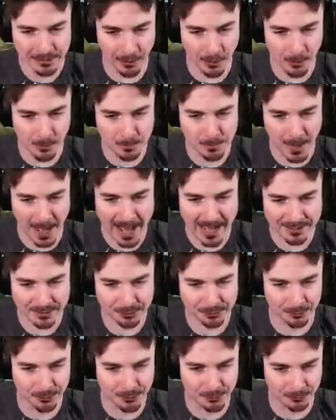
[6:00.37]
Go
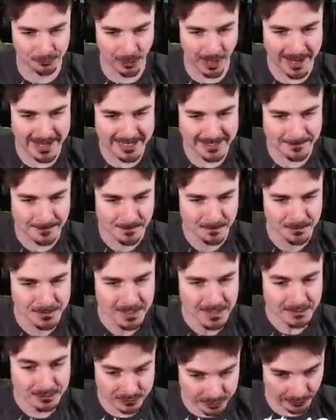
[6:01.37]
back through the right.
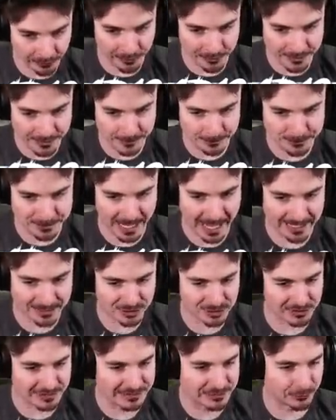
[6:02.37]
Turnip's
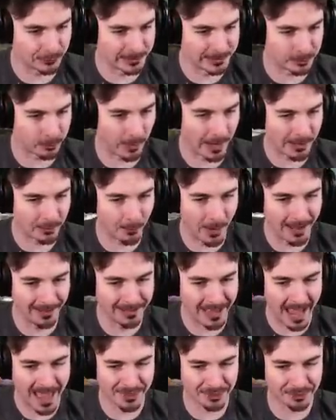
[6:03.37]
actually doing quite
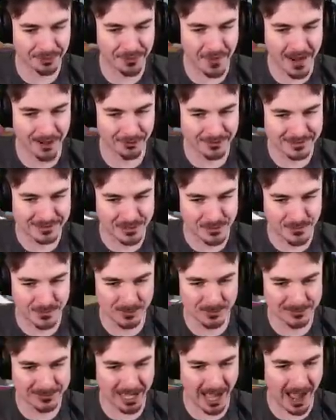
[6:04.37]
well. And there is the
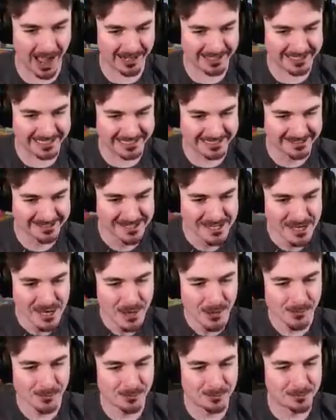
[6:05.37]
Bugatti
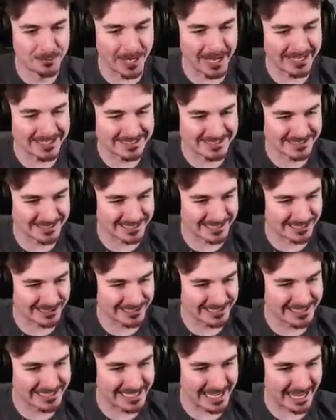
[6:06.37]

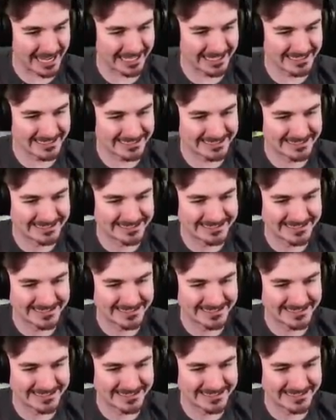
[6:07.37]
basically in